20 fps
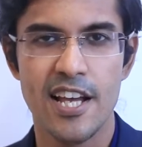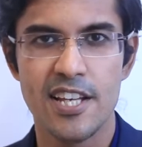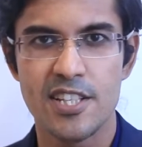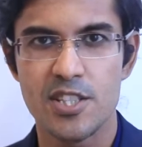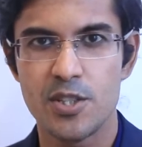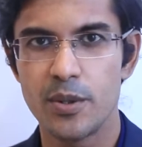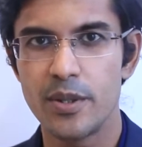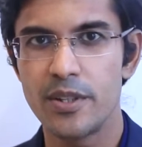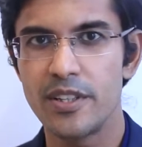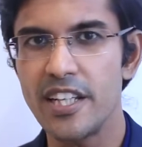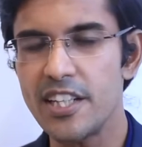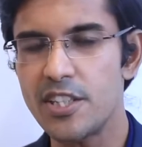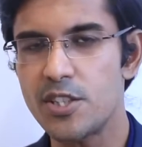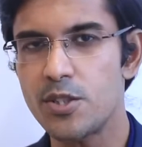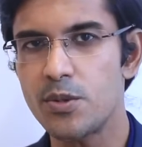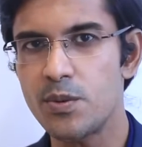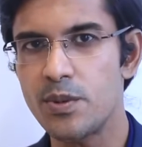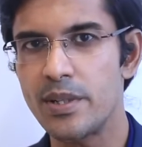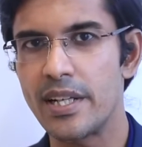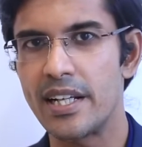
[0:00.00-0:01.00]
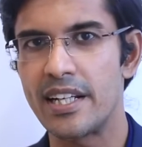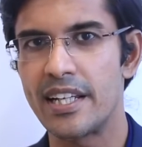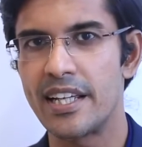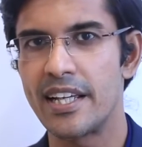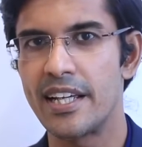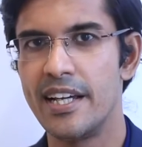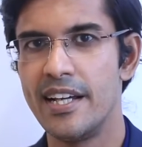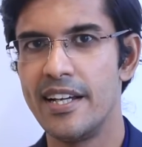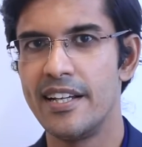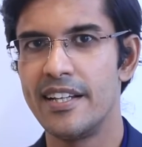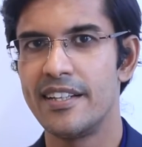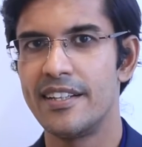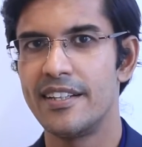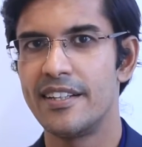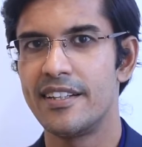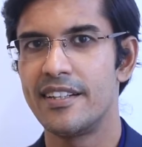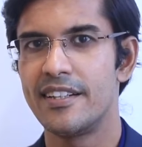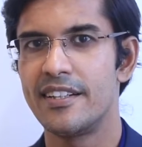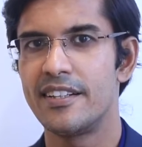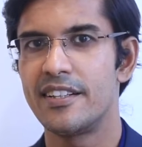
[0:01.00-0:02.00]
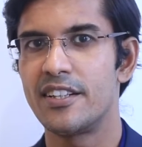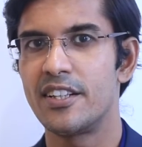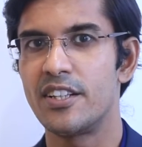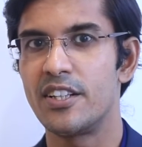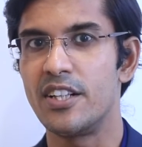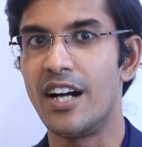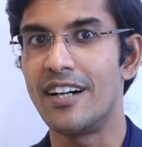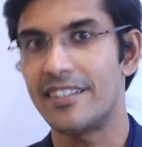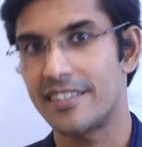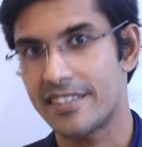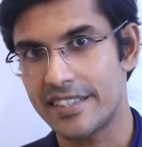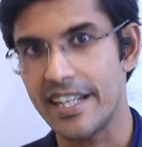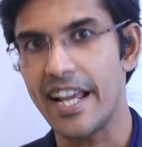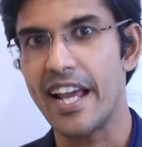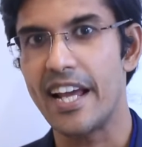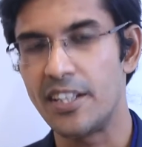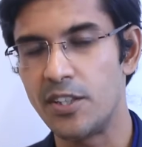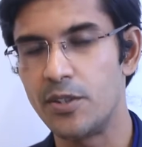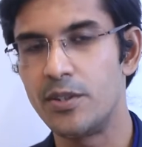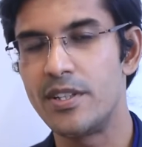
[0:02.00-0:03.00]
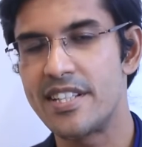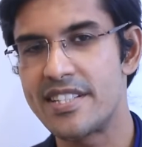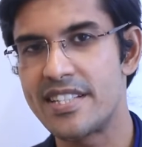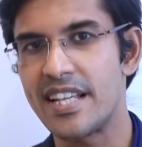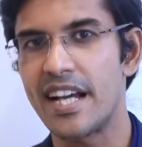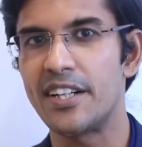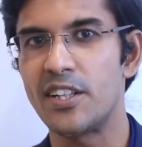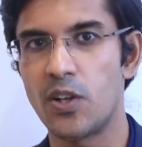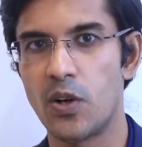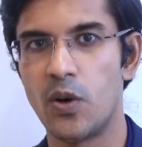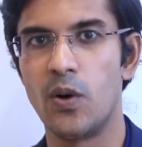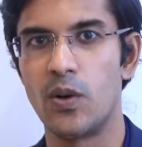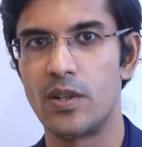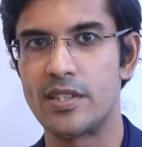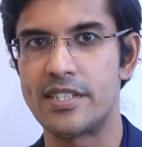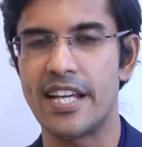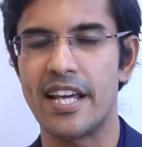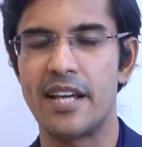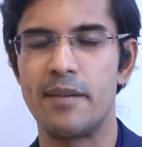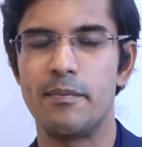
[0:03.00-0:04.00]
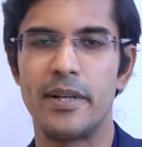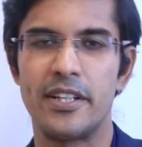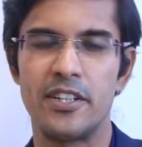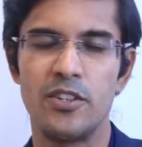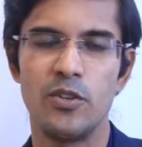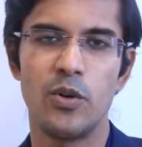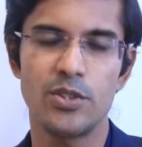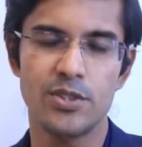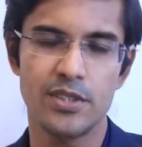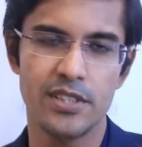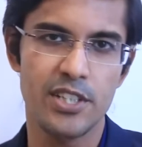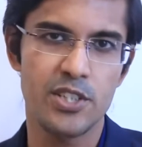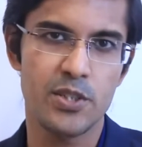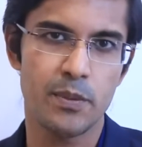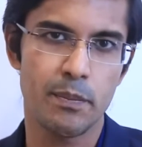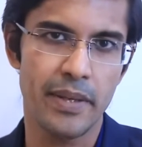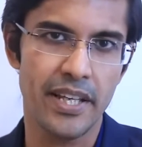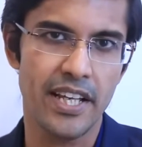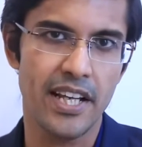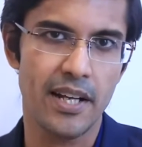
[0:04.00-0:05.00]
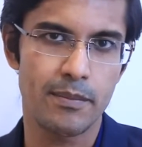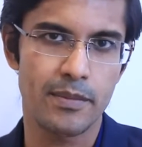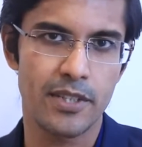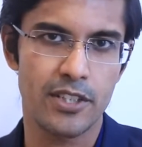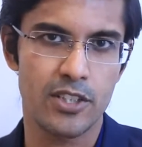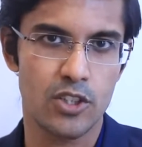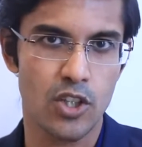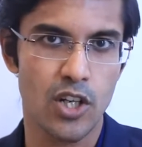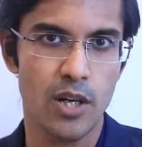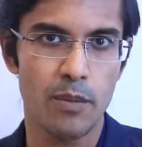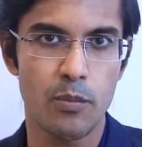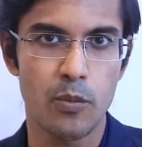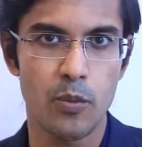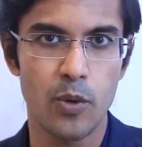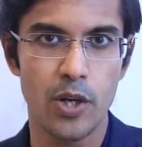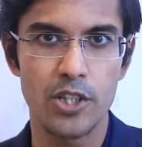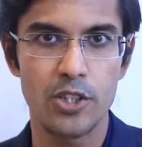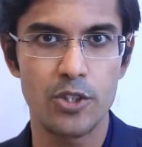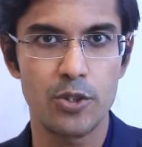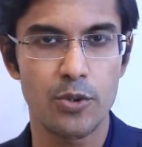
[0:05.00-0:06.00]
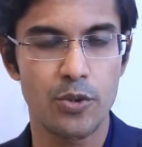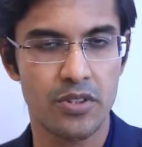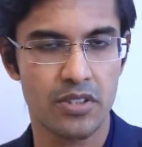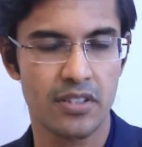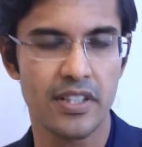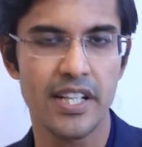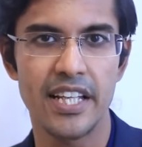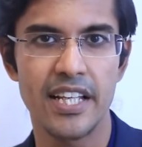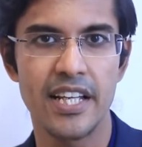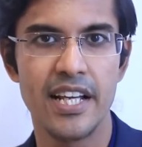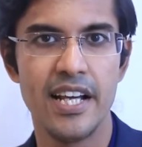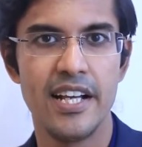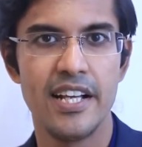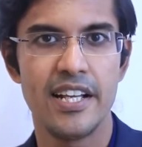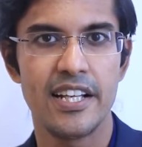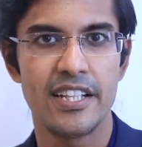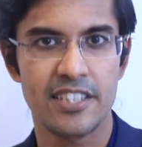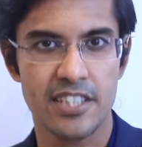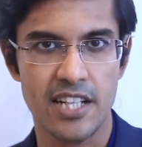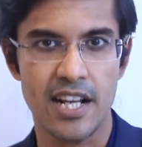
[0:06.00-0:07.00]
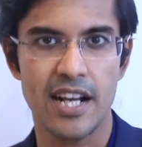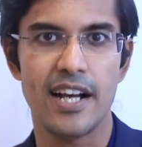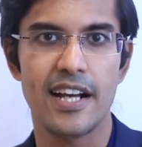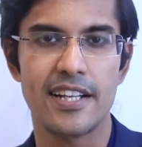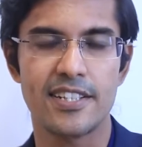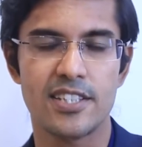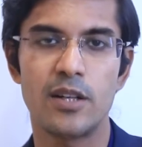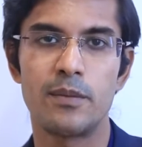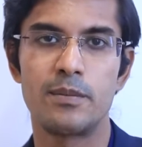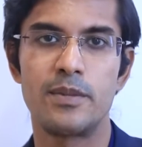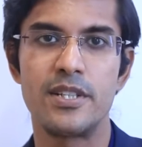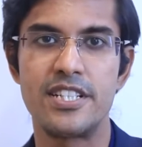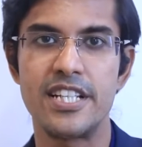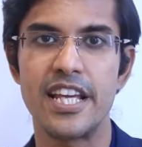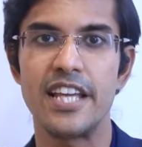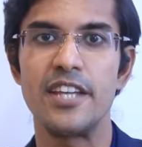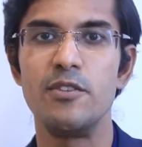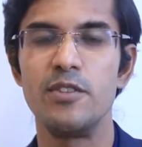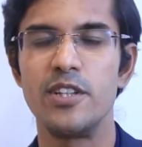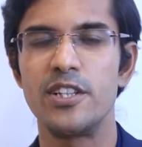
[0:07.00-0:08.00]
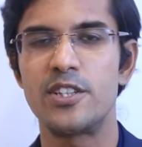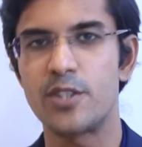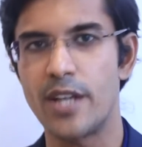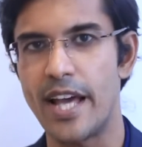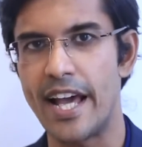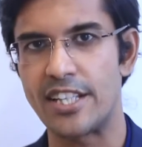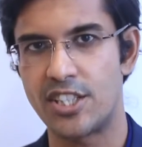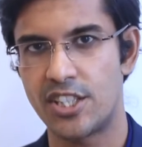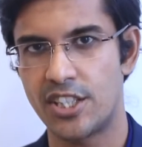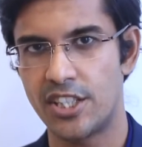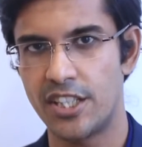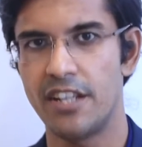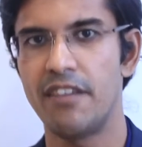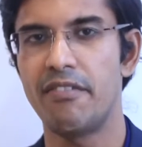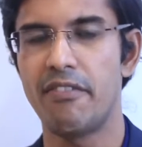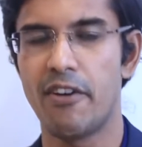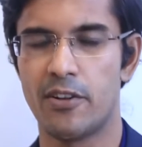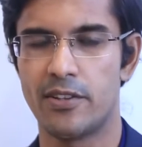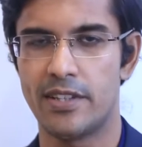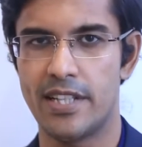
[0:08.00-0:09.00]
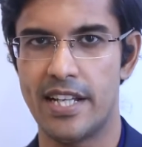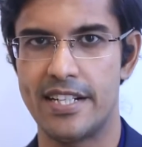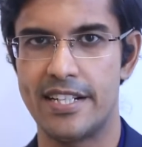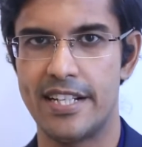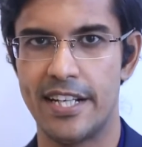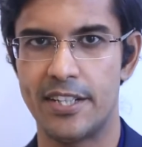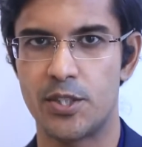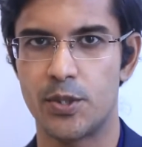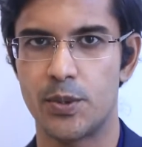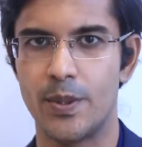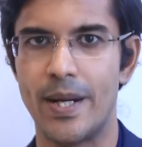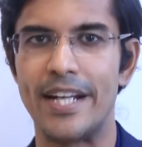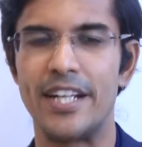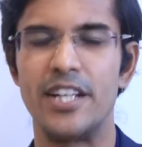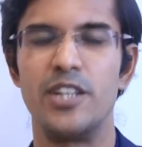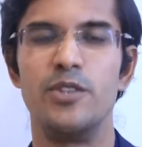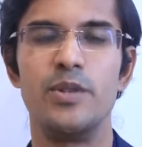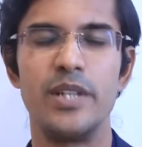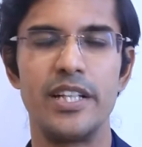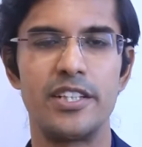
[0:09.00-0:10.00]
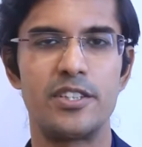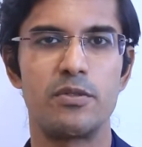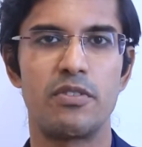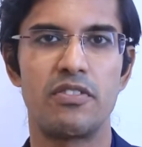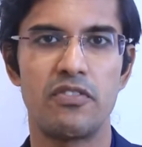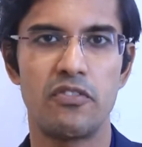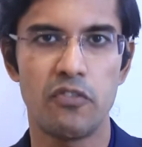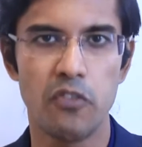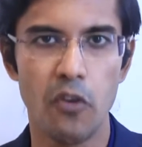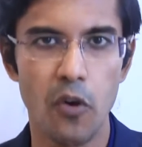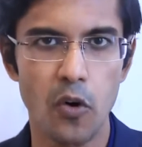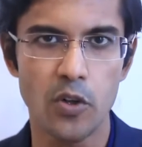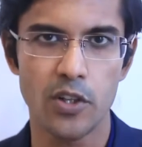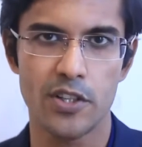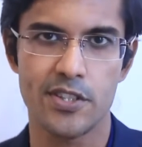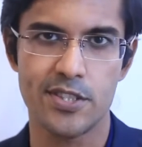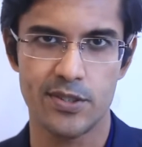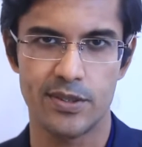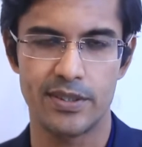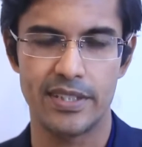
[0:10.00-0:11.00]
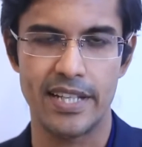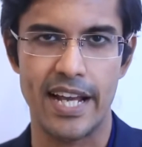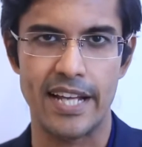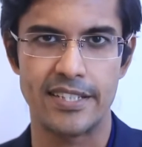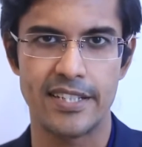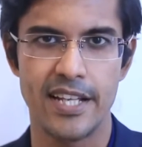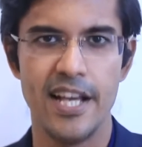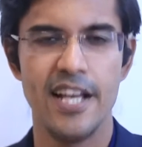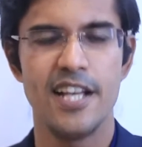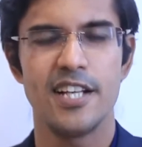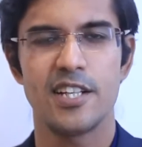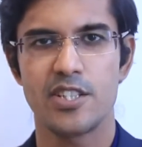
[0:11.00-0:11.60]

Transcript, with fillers: So you need to really understand you design your all day, but you also need to pick up the top one, two, three task of the day you need to achieve on that day too, and you need to focus on that.